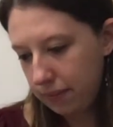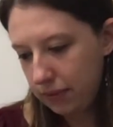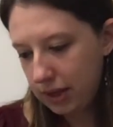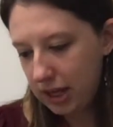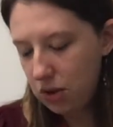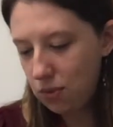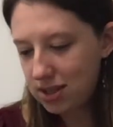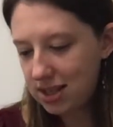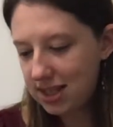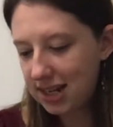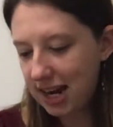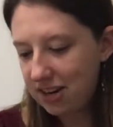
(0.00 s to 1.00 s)
He wasn't
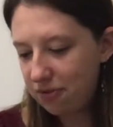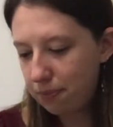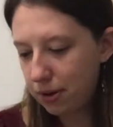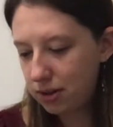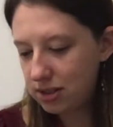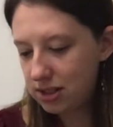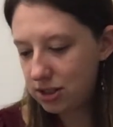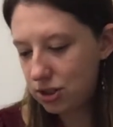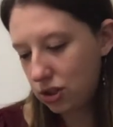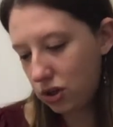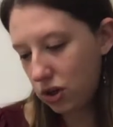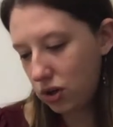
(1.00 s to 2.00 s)
the kind of person to
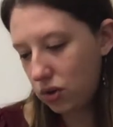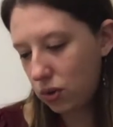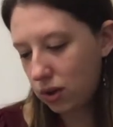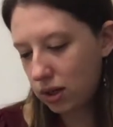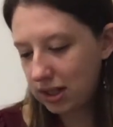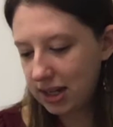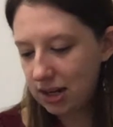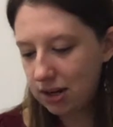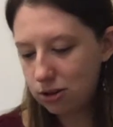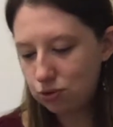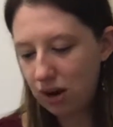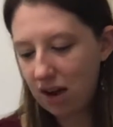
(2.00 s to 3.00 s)
cook or clean
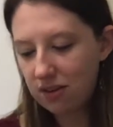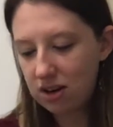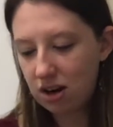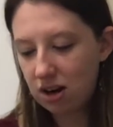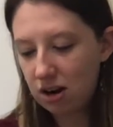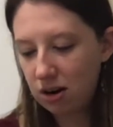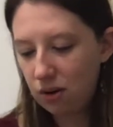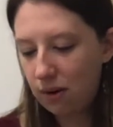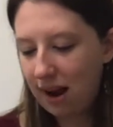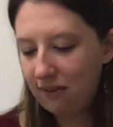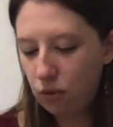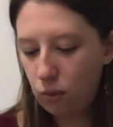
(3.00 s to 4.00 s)
or drive a car or
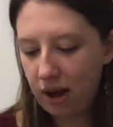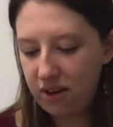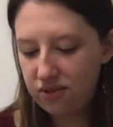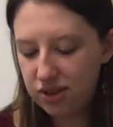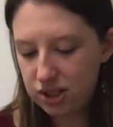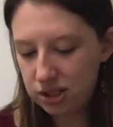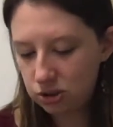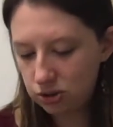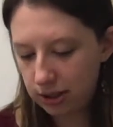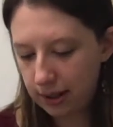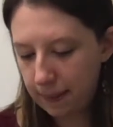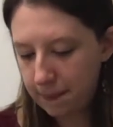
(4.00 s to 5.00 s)
have a wife and
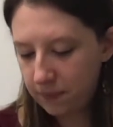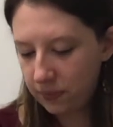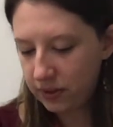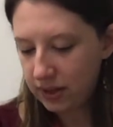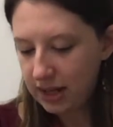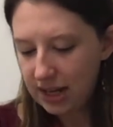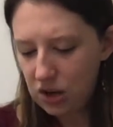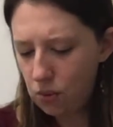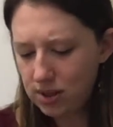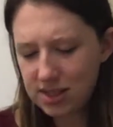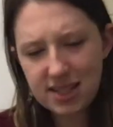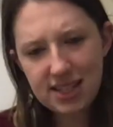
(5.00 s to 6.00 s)
children. He
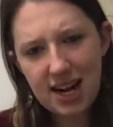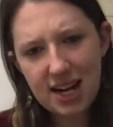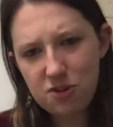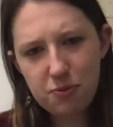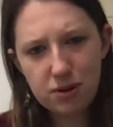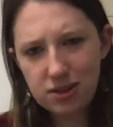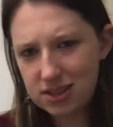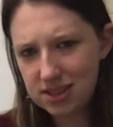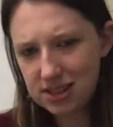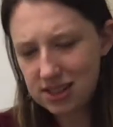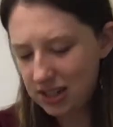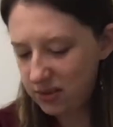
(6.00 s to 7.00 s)
wasn't the kind of person
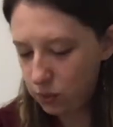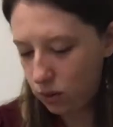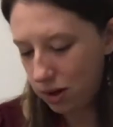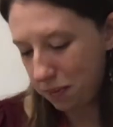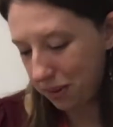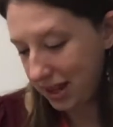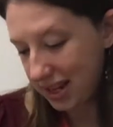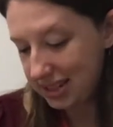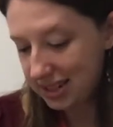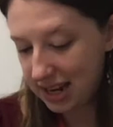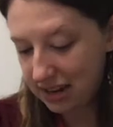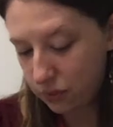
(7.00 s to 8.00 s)
to live in one place
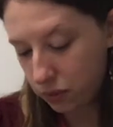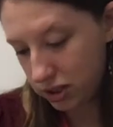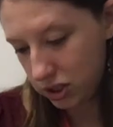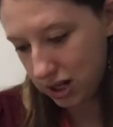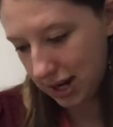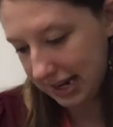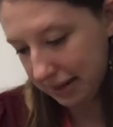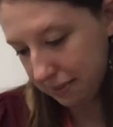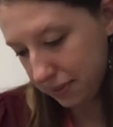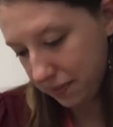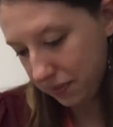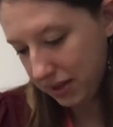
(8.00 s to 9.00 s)
and have one job.
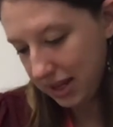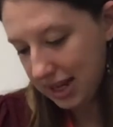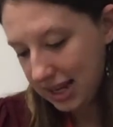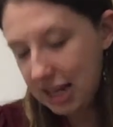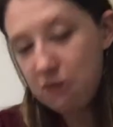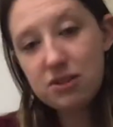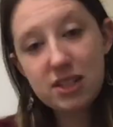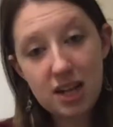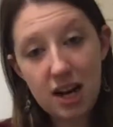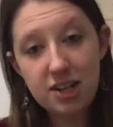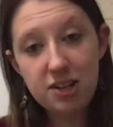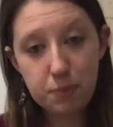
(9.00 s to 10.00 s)
He was the
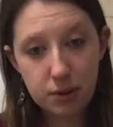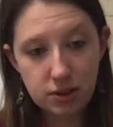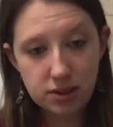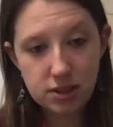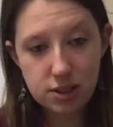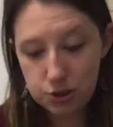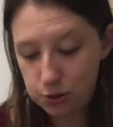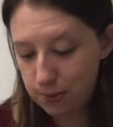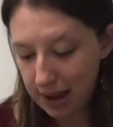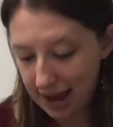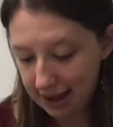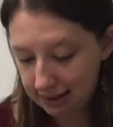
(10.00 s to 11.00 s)
kind of person to do
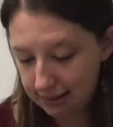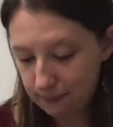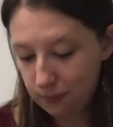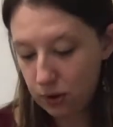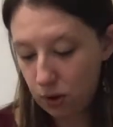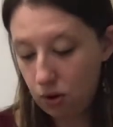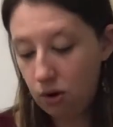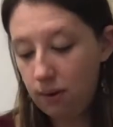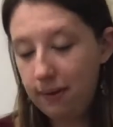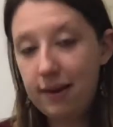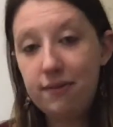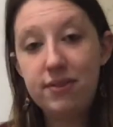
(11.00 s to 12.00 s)
math
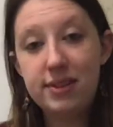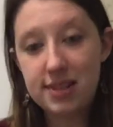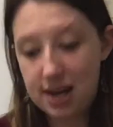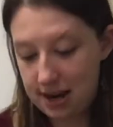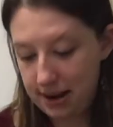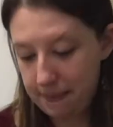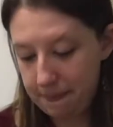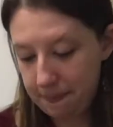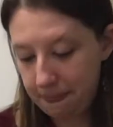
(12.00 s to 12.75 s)
all of the time.